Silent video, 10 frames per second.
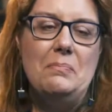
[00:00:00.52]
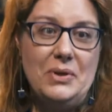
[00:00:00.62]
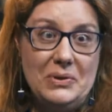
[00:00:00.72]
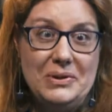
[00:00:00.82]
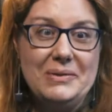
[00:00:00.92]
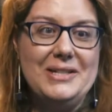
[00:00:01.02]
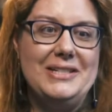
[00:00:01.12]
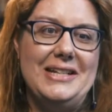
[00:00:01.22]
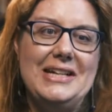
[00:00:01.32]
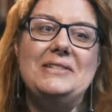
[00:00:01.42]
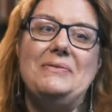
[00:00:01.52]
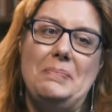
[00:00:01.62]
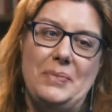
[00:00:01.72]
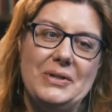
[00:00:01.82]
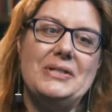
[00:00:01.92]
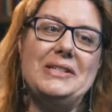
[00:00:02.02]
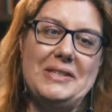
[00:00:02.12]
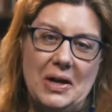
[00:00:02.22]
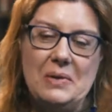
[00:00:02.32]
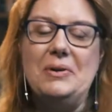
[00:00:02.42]
BOOC, which stands for Books
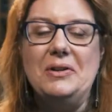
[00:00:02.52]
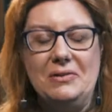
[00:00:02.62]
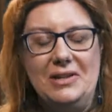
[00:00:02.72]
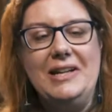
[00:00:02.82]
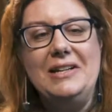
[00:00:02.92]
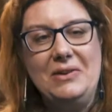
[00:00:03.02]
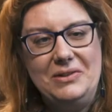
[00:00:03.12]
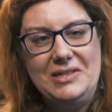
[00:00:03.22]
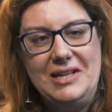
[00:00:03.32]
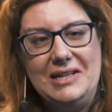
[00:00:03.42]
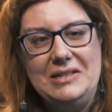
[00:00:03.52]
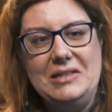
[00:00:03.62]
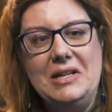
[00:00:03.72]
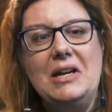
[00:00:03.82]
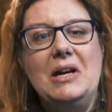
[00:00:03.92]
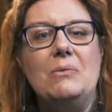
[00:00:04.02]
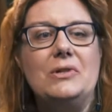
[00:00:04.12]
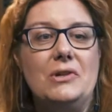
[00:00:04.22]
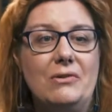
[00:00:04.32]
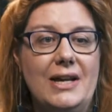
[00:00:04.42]
as Open Online Content,
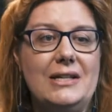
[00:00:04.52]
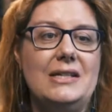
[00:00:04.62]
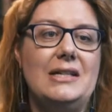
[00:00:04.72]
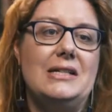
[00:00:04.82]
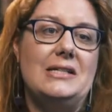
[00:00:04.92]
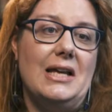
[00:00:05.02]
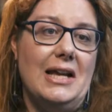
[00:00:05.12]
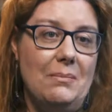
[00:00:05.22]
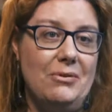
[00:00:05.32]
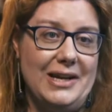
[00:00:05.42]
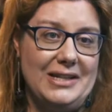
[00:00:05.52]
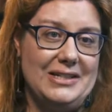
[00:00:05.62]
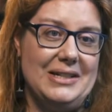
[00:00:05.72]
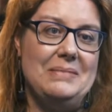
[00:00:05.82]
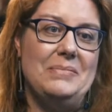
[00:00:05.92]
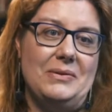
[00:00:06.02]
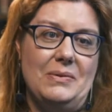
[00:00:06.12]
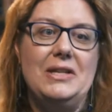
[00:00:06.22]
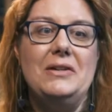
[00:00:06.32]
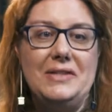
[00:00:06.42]
was created as a collaboration
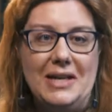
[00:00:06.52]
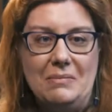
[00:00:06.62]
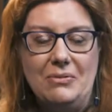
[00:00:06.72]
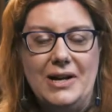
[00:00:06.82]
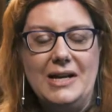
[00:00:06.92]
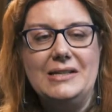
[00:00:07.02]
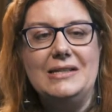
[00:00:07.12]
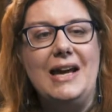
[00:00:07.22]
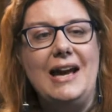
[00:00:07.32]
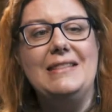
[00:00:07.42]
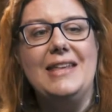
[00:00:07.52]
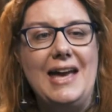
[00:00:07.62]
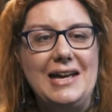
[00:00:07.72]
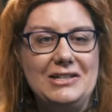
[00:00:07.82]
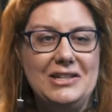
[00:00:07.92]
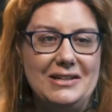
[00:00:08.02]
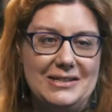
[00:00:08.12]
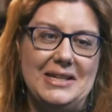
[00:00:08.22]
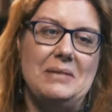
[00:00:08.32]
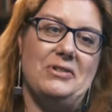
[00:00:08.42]
between UCL Press and the
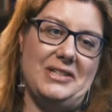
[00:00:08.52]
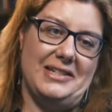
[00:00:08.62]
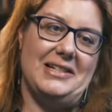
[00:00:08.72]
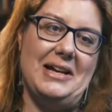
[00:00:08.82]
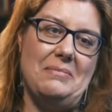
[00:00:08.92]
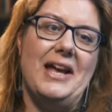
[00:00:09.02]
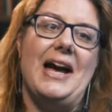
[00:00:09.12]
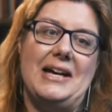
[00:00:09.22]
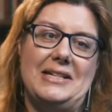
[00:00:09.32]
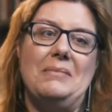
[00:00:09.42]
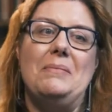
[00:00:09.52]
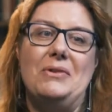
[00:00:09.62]
AHRC British Library Academic